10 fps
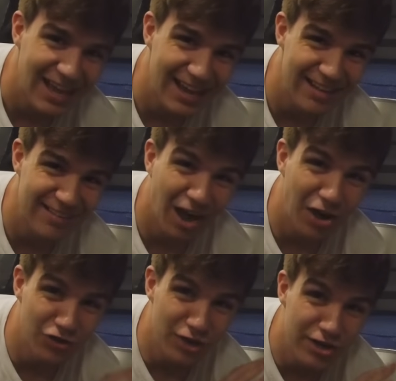it is
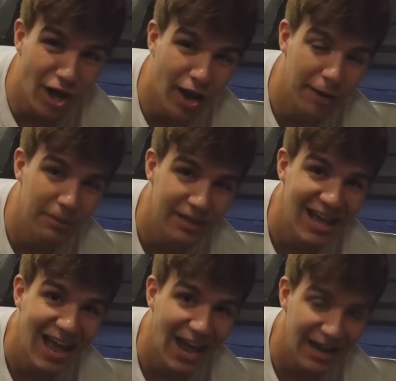undeniably
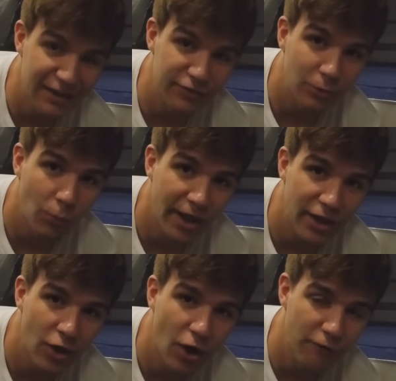an excellent way
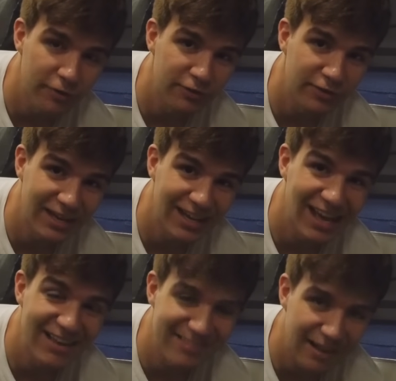of instilling
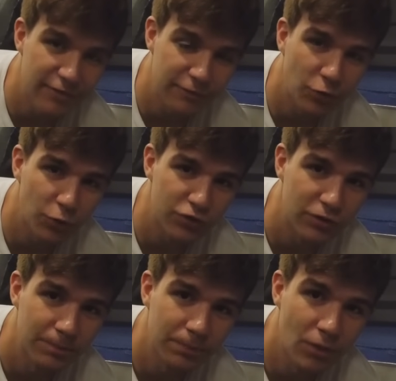a sense of
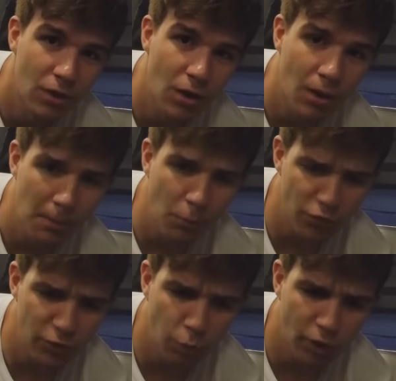caution.
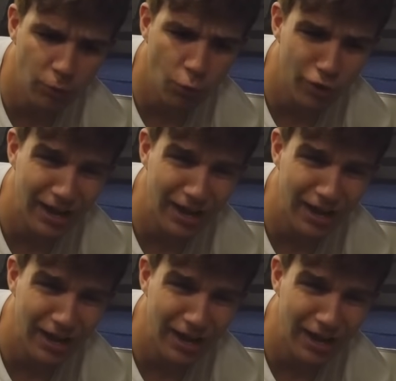More than one war